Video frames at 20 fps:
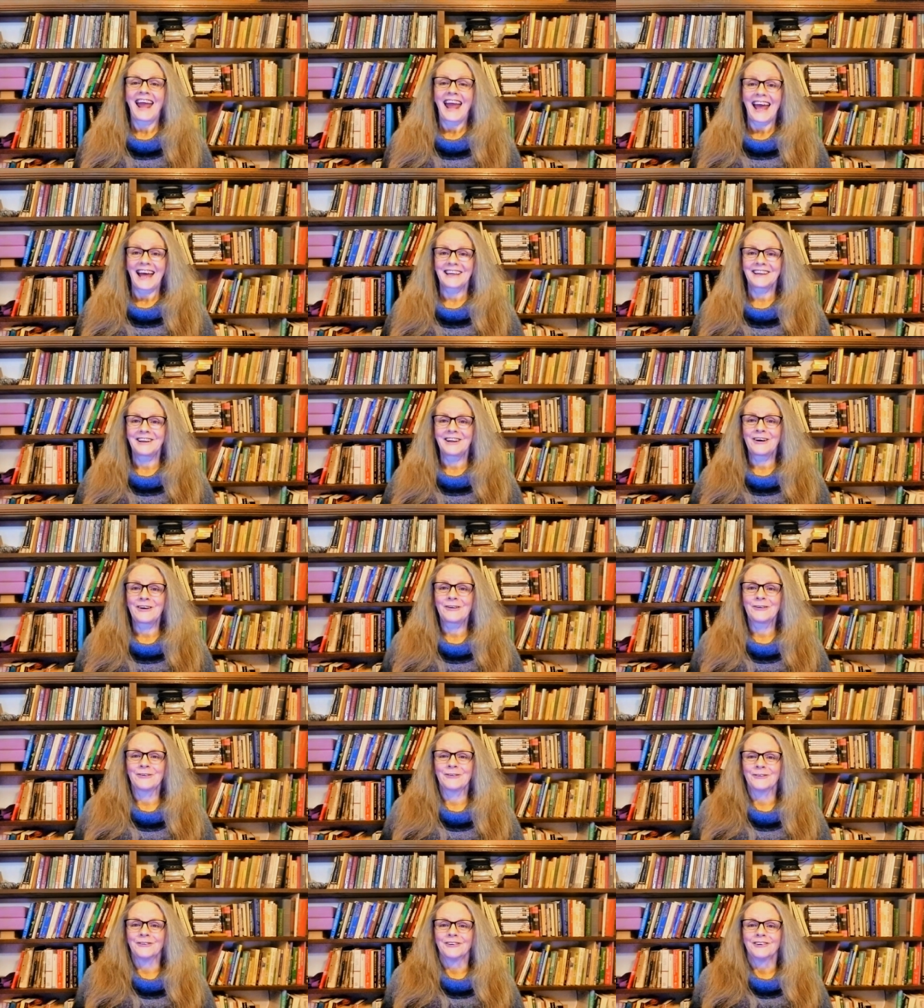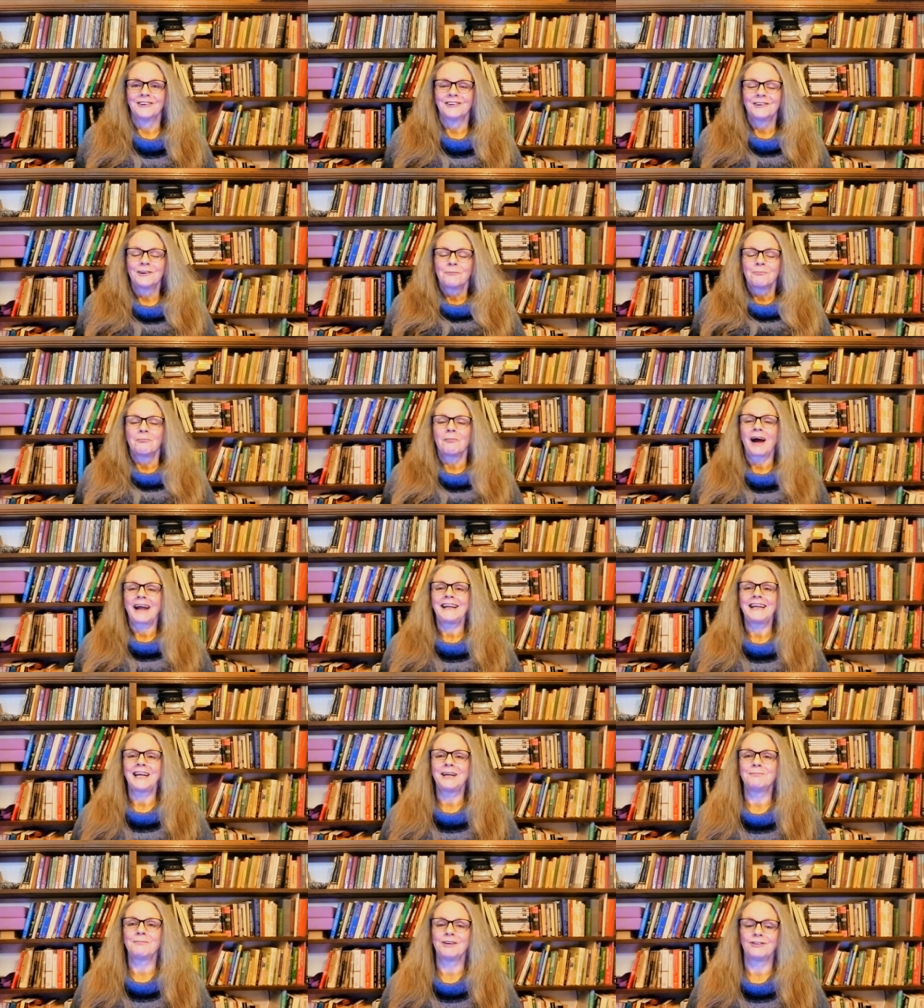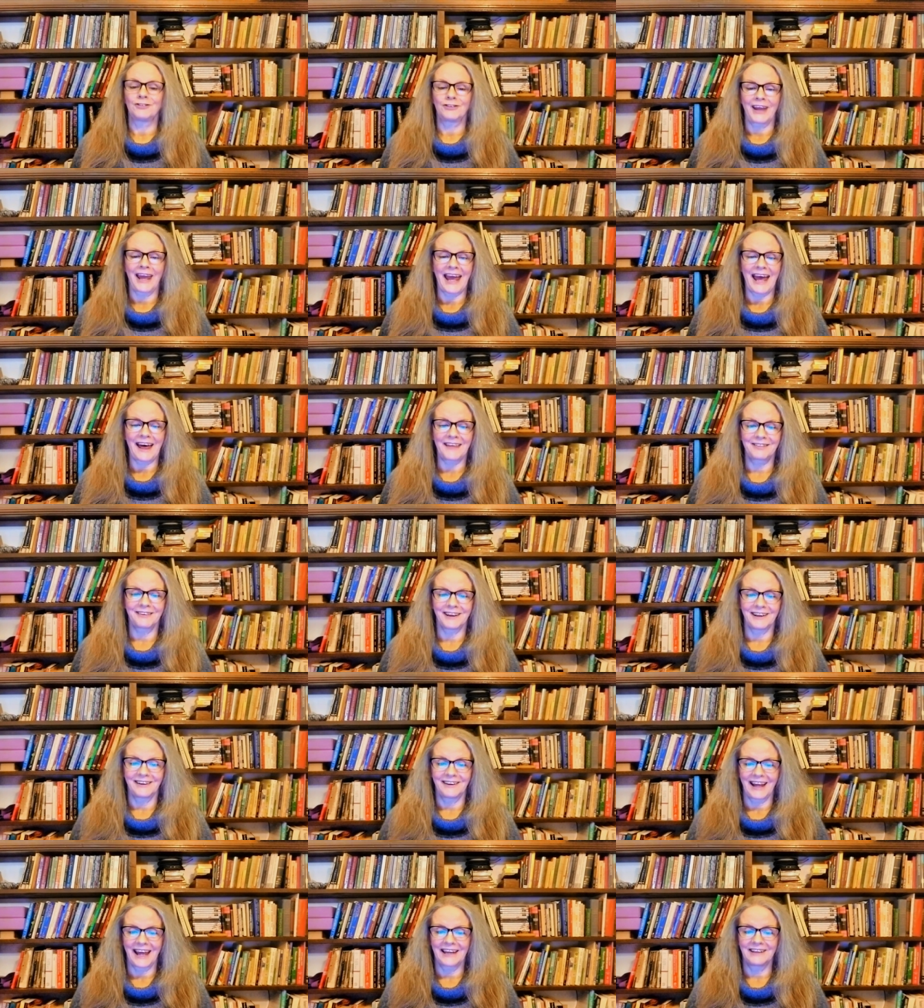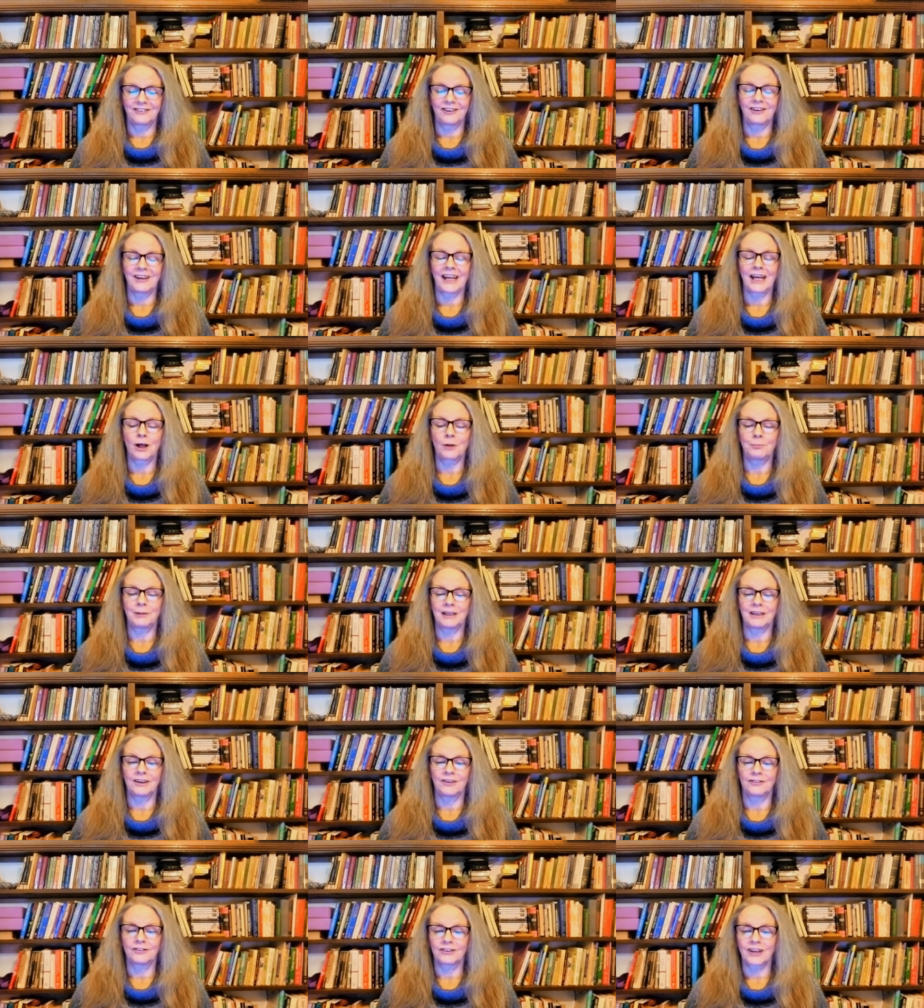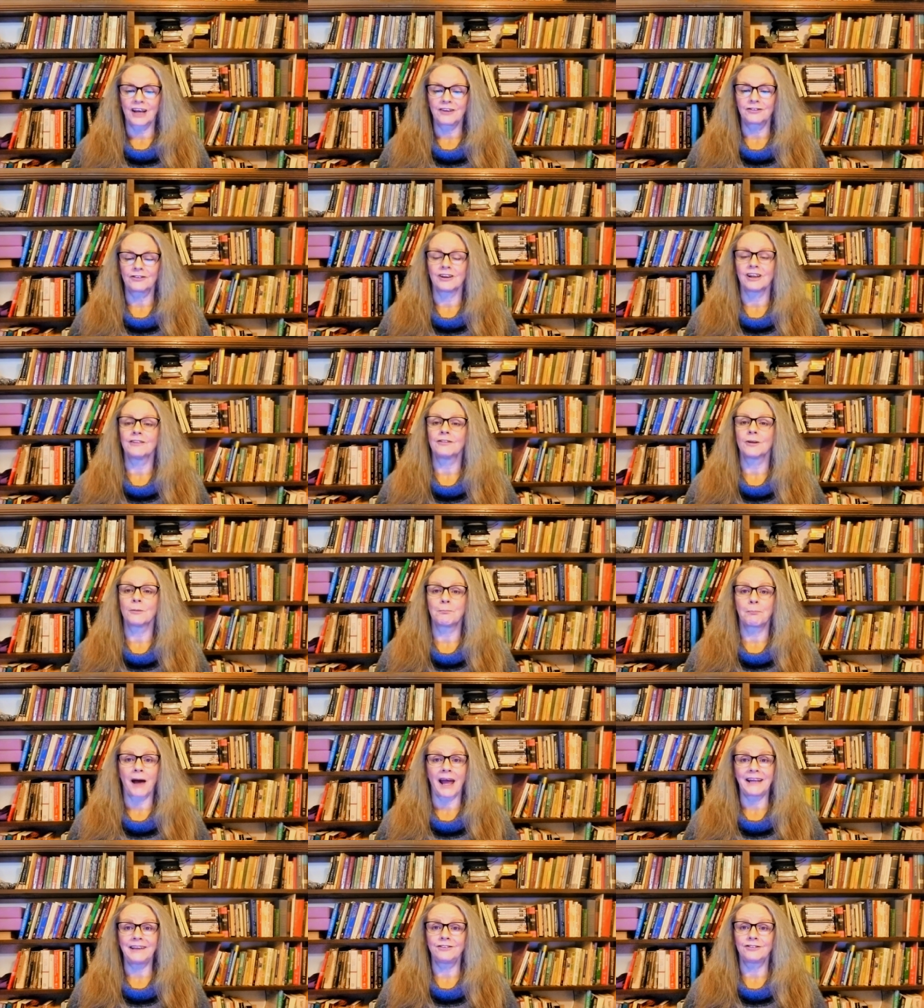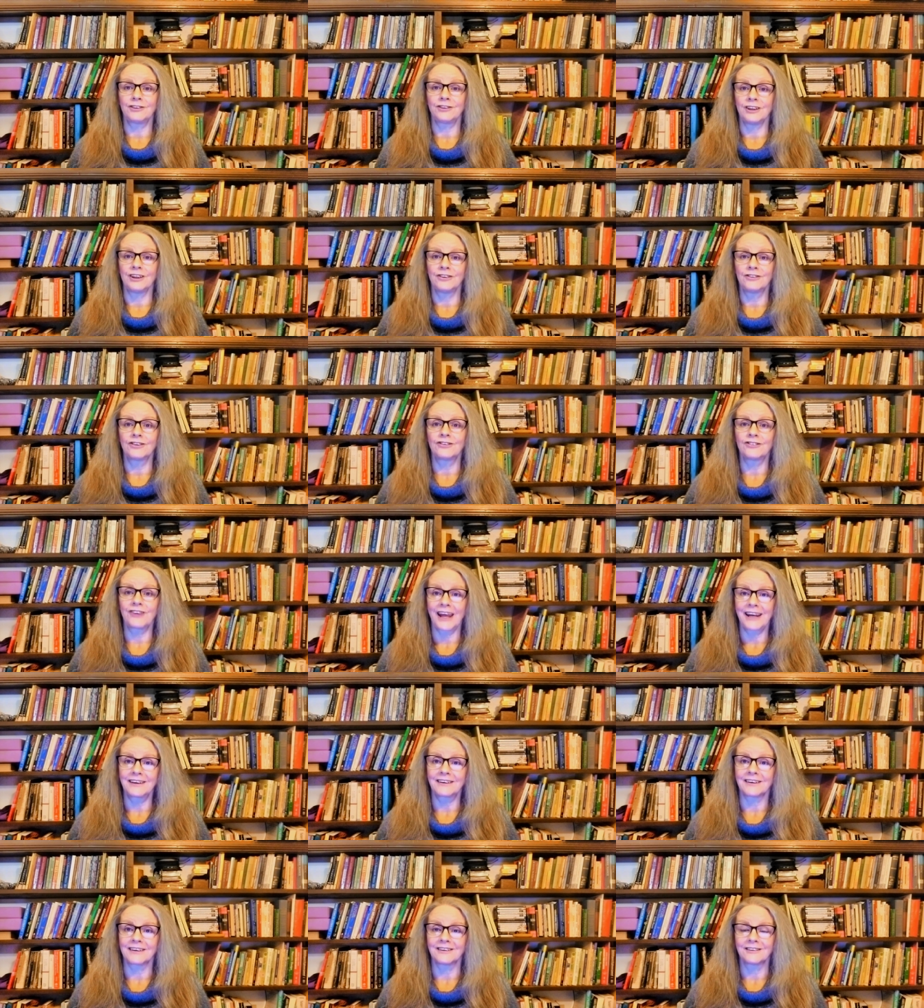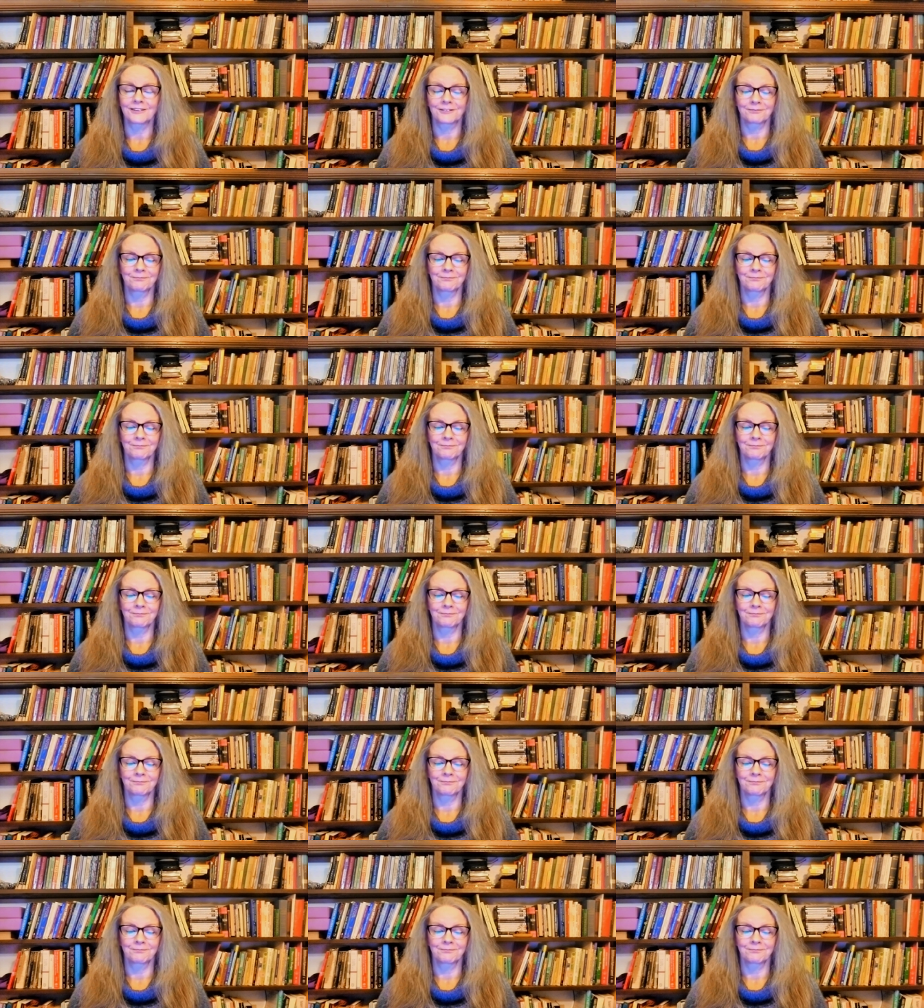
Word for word: Hello, my name is Kathy, and today I'll be discussing the Pisces Ascendant.